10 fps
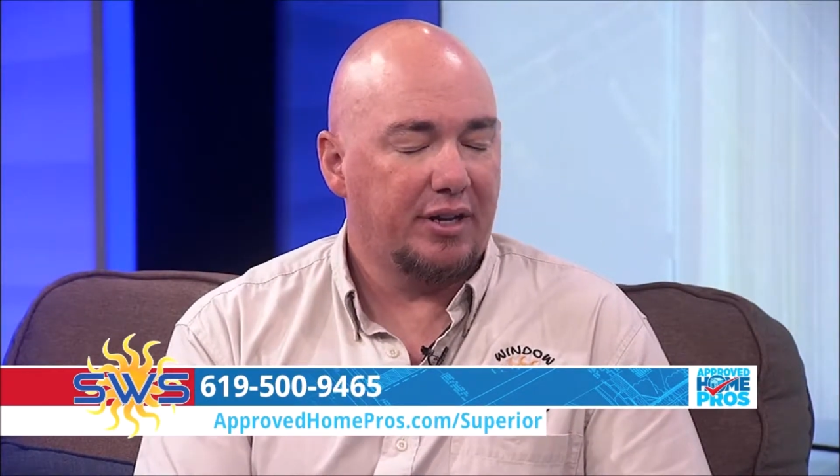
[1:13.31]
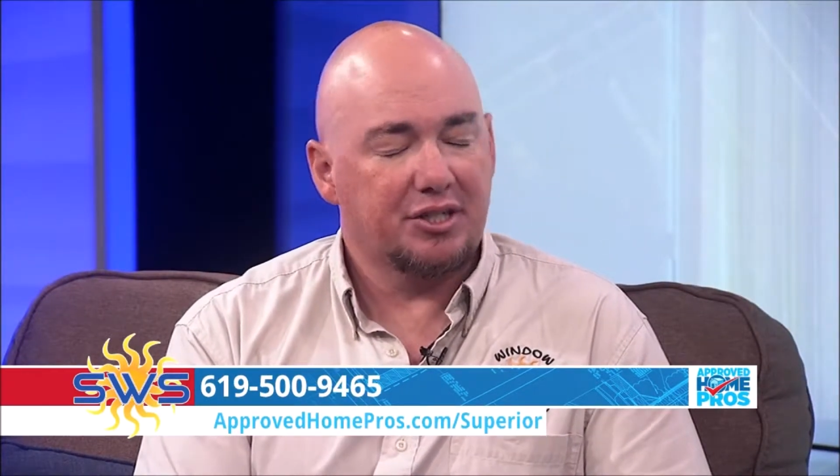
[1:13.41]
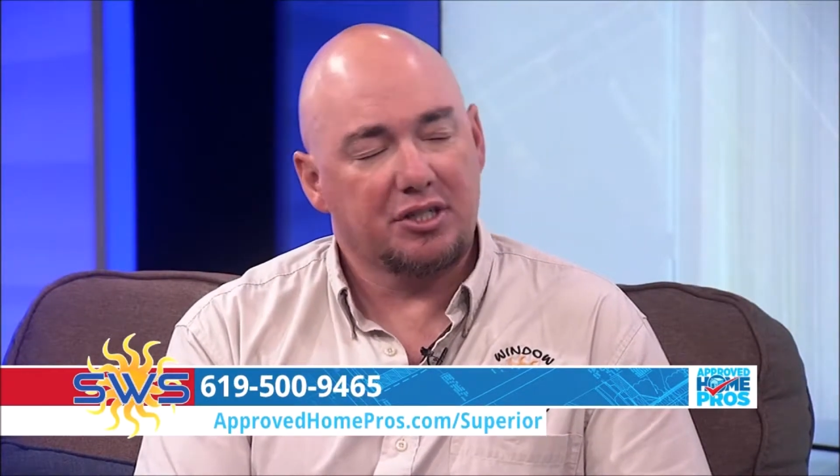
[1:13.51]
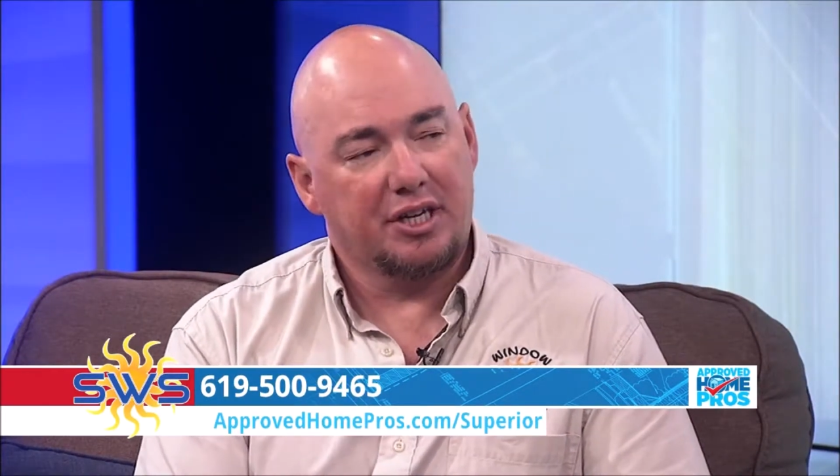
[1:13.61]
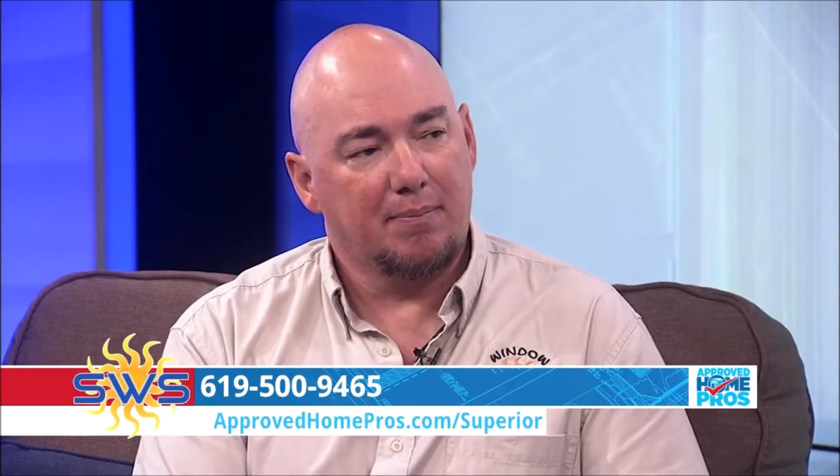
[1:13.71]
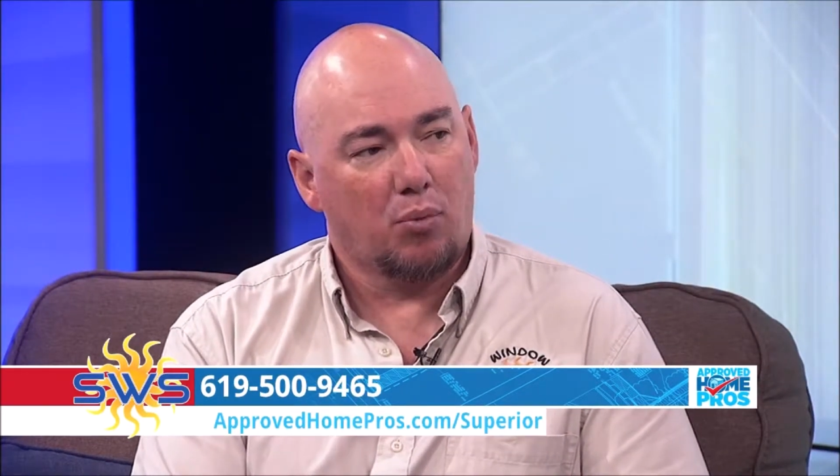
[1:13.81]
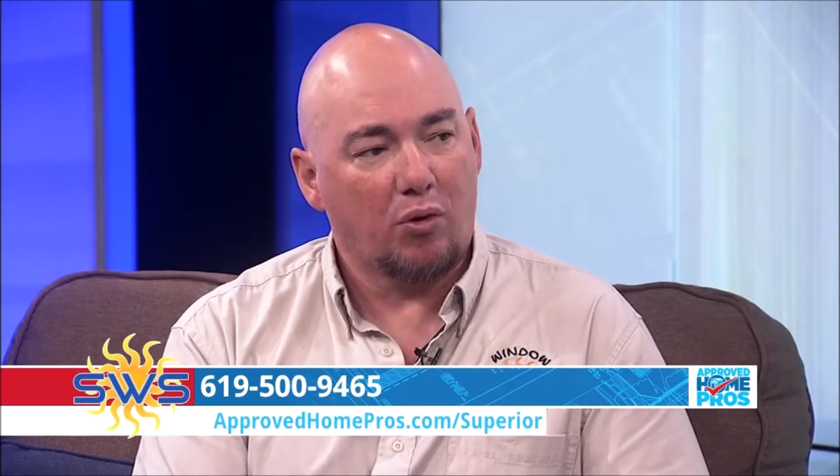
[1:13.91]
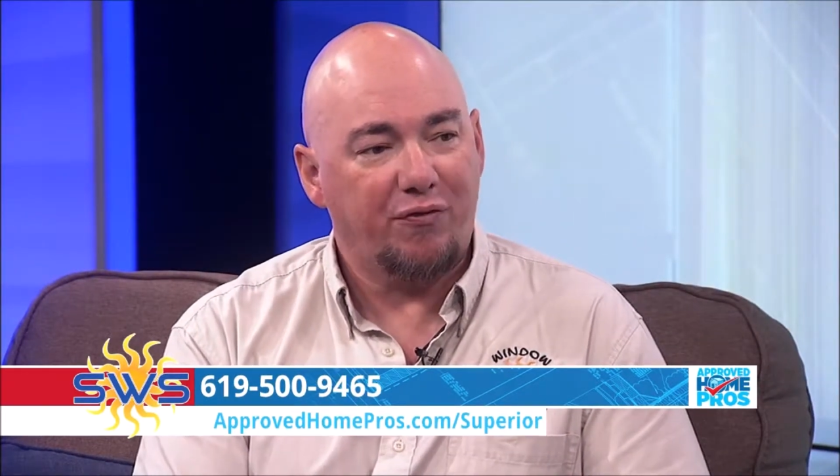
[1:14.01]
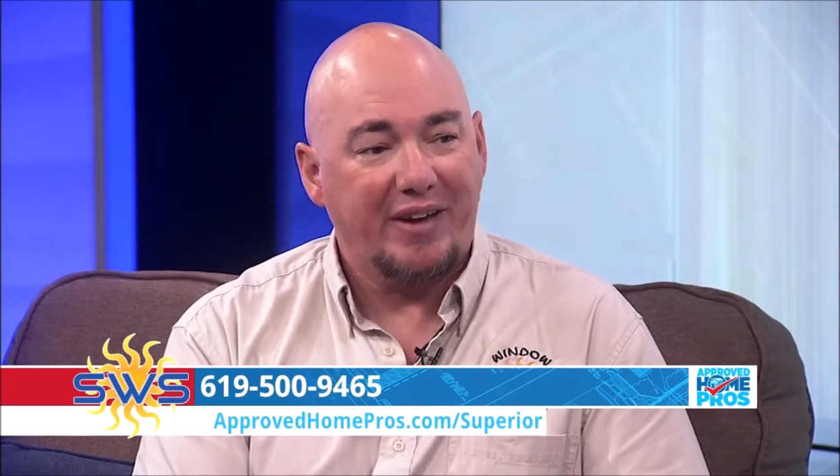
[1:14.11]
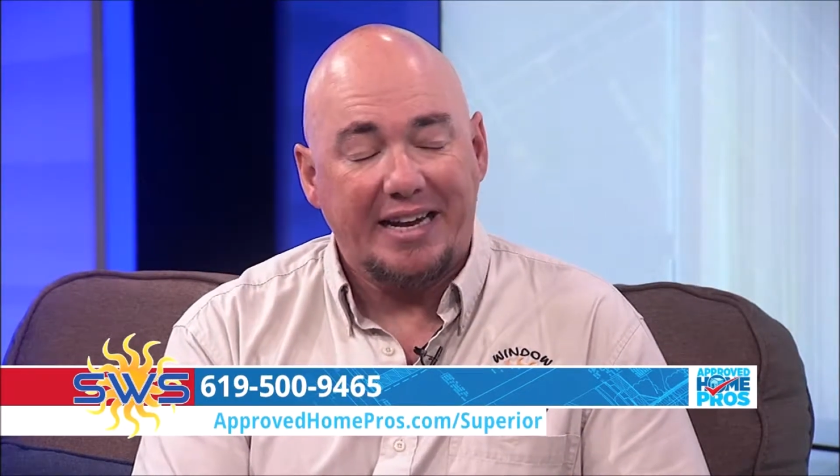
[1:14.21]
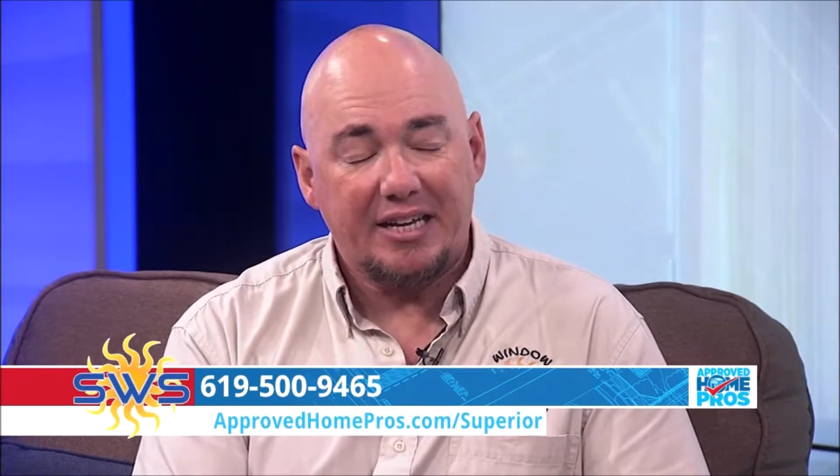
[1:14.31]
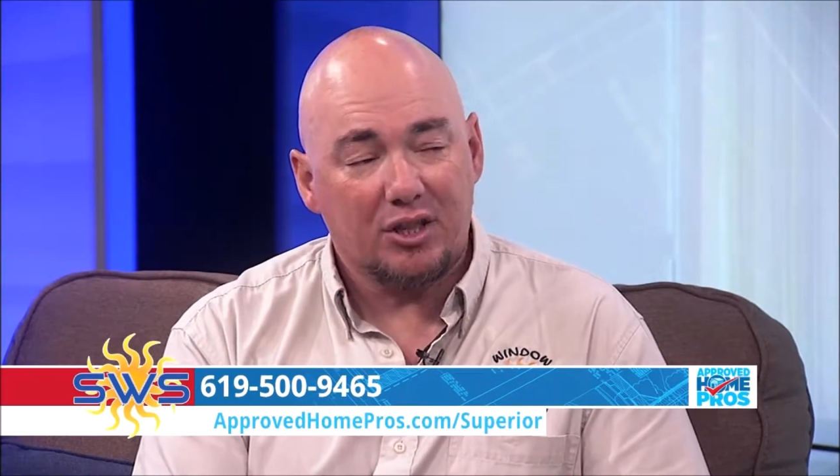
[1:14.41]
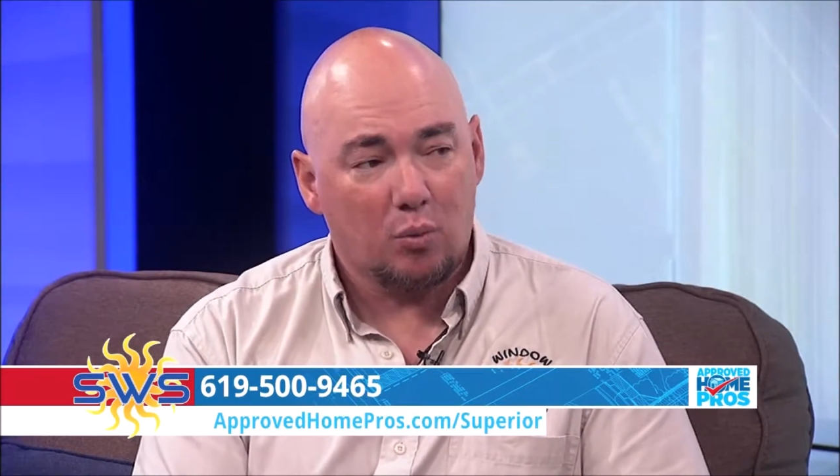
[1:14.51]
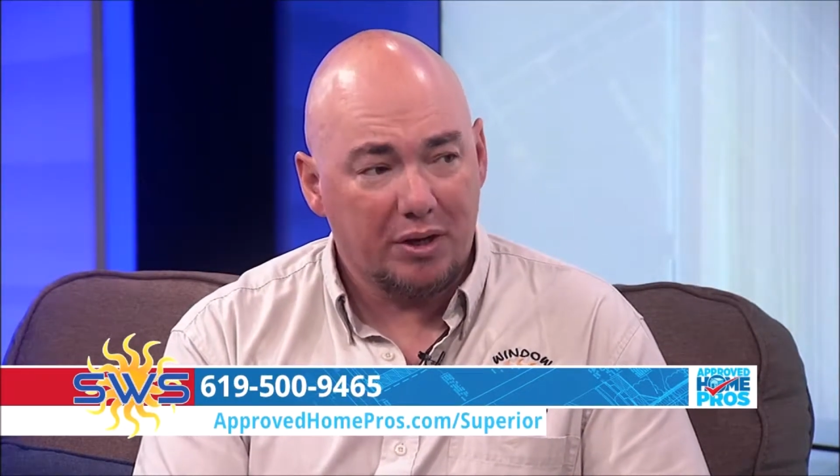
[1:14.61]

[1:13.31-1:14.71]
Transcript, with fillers: actually get more fading in the